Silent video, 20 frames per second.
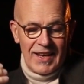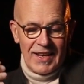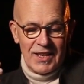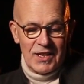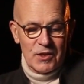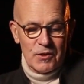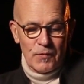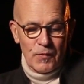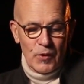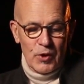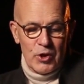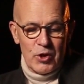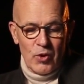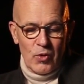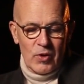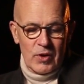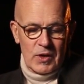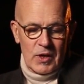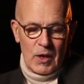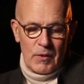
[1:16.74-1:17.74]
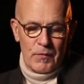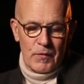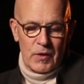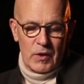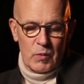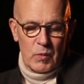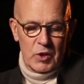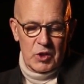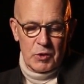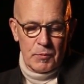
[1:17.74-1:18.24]
it is for your
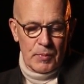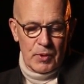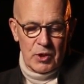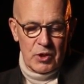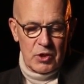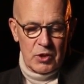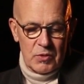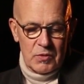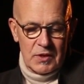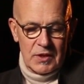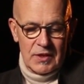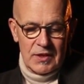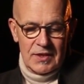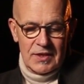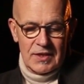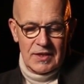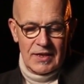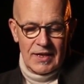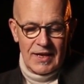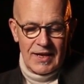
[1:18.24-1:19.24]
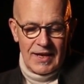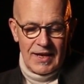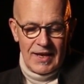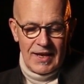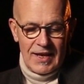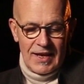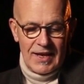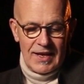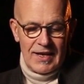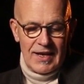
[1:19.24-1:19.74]
comfort, which produces
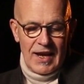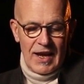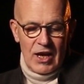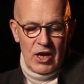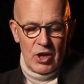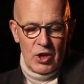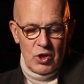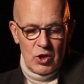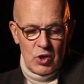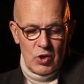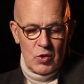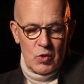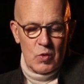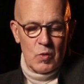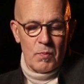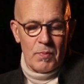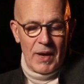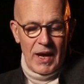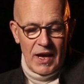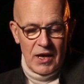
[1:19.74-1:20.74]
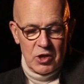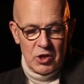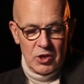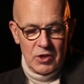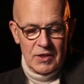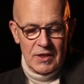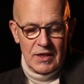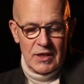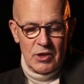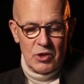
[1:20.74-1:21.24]
in you
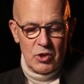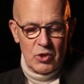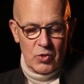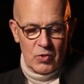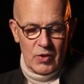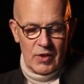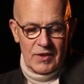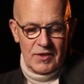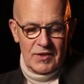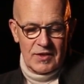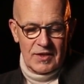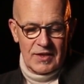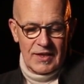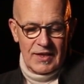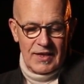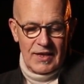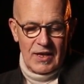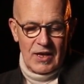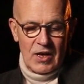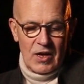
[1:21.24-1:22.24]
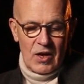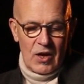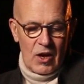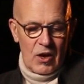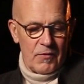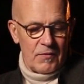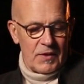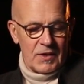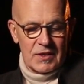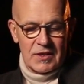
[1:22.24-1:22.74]
patient endurance
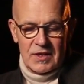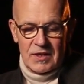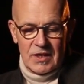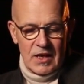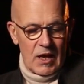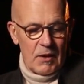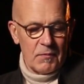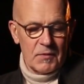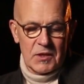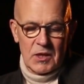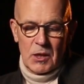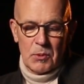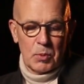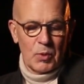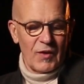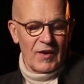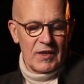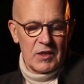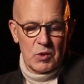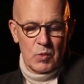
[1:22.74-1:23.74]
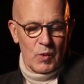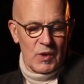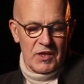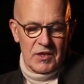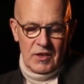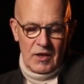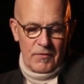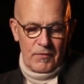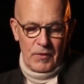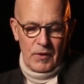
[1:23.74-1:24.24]
of the same sufferings
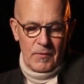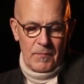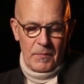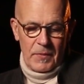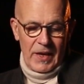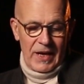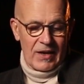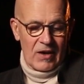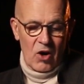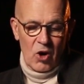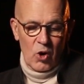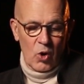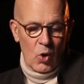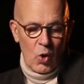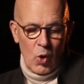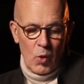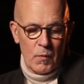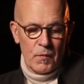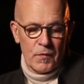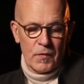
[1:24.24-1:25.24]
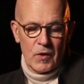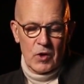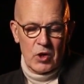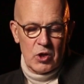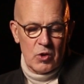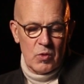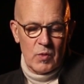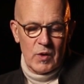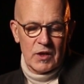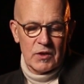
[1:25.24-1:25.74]
we suffer. And our hope for
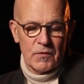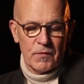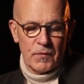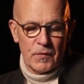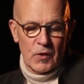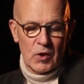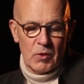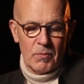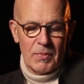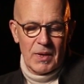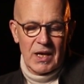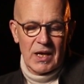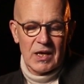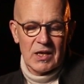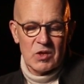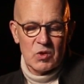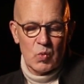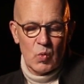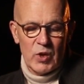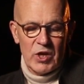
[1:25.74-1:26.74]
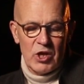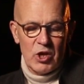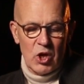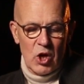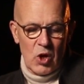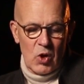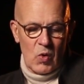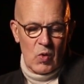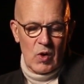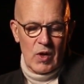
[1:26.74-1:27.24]
you is firm because we
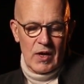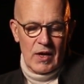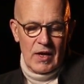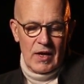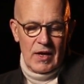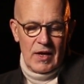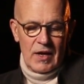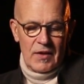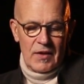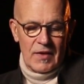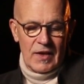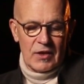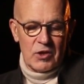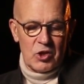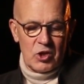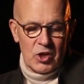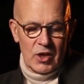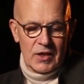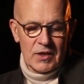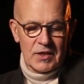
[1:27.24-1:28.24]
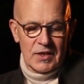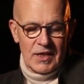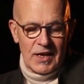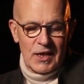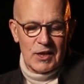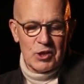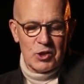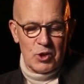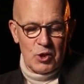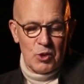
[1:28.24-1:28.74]
know that just
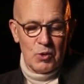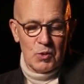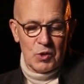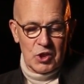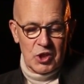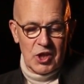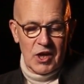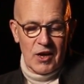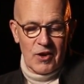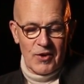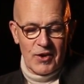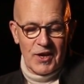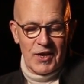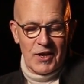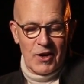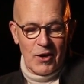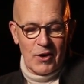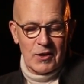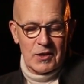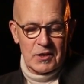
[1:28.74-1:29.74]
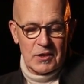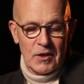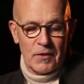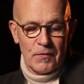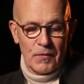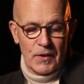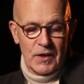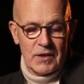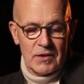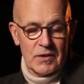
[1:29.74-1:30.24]
as you share in our
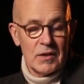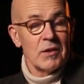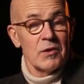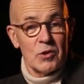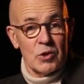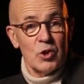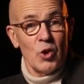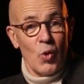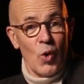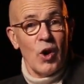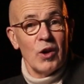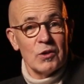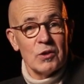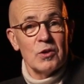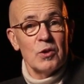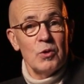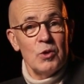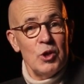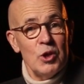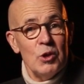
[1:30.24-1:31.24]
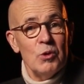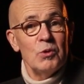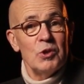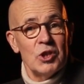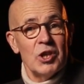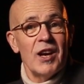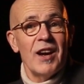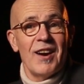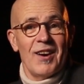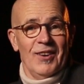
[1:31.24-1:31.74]
sufferings, so also you
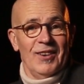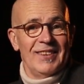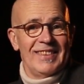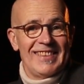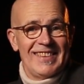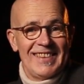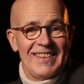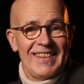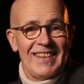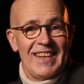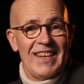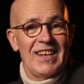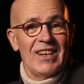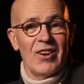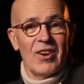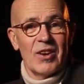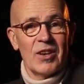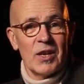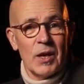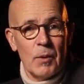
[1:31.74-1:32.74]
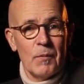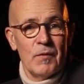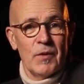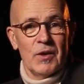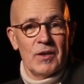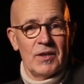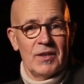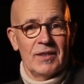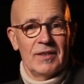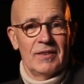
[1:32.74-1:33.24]
share in our
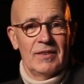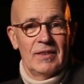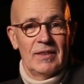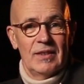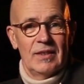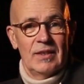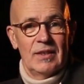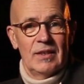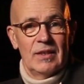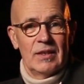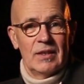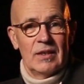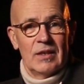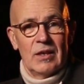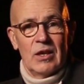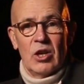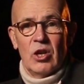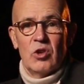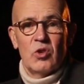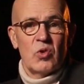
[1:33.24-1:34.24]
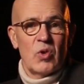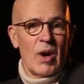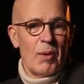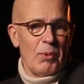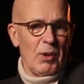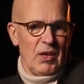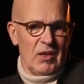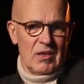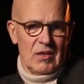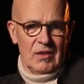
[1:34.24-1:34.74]
comfort.
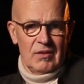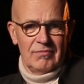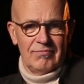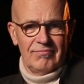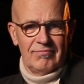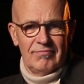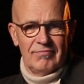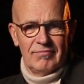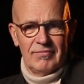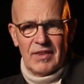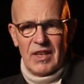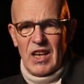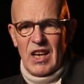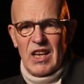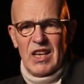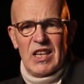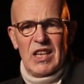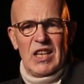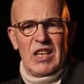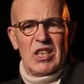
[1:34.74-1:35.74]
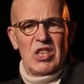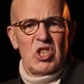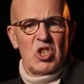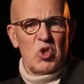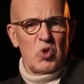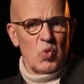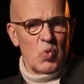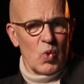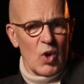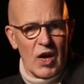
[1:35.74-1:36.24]
Troubles,
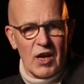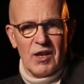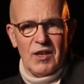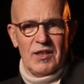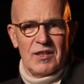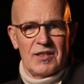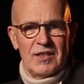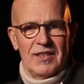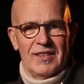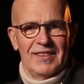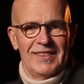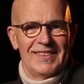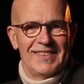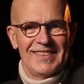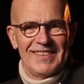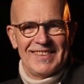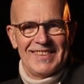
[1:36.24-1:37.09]
struggles.